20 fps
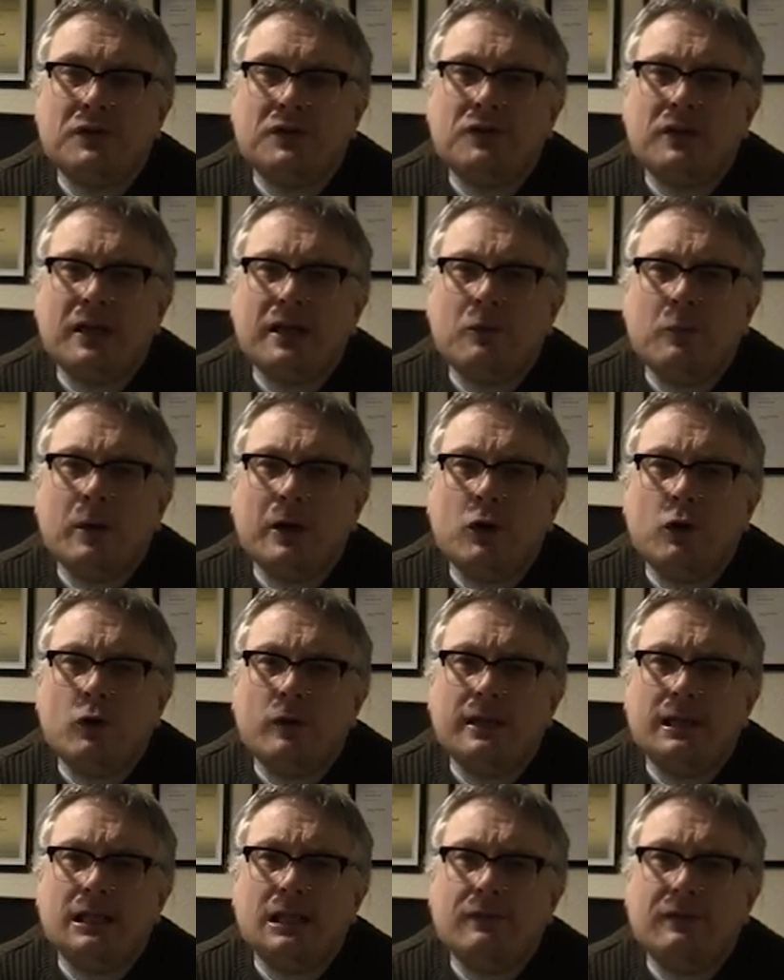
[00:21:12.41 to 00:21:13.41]
think we're
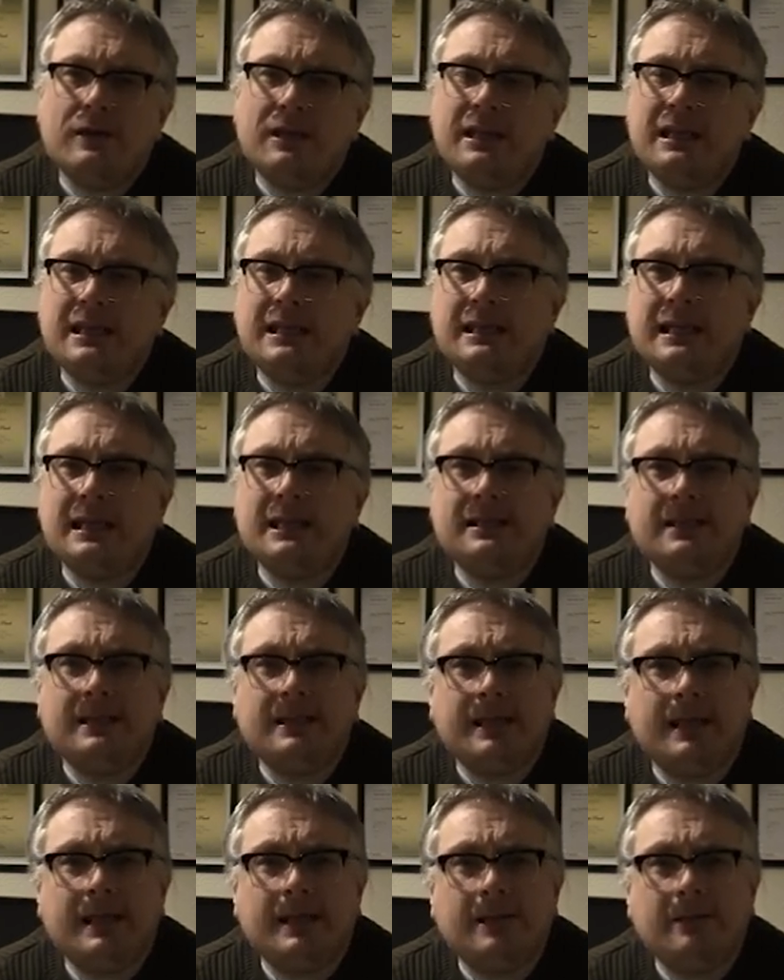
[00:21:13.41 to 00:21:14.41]
lucky living in the United
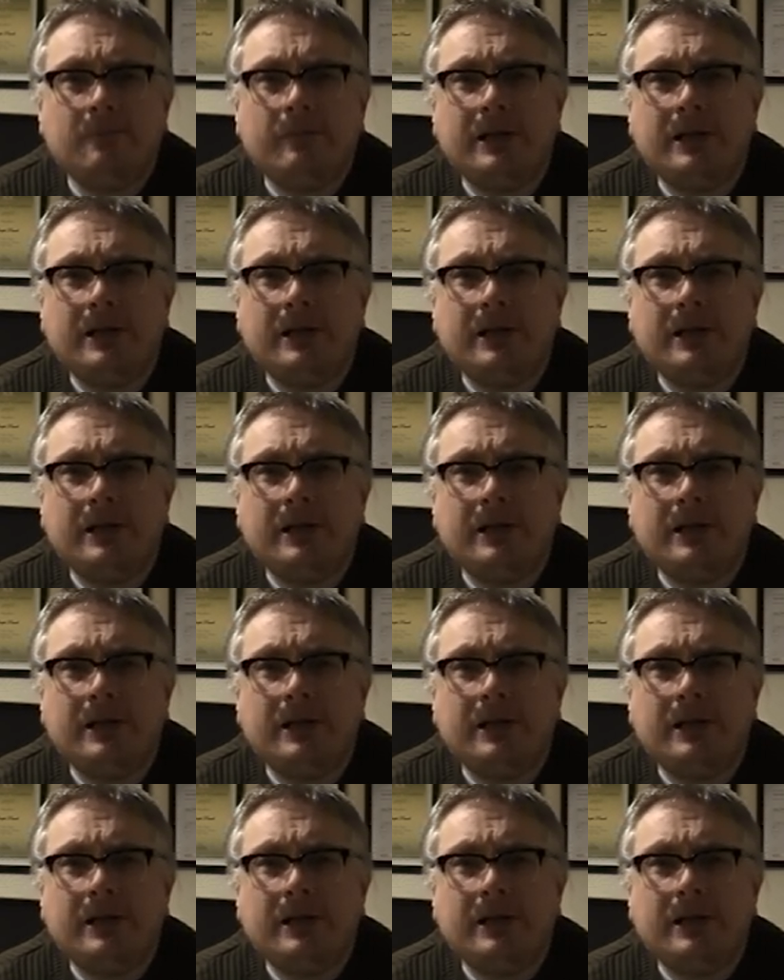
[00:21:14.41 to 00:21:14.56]
Kingdom